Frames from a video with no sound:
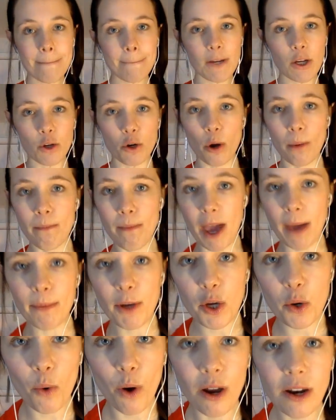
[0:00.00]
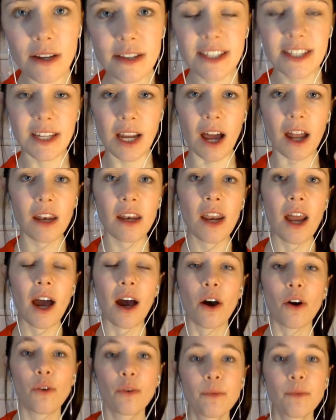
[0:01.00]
You know, maybe you want to stand now.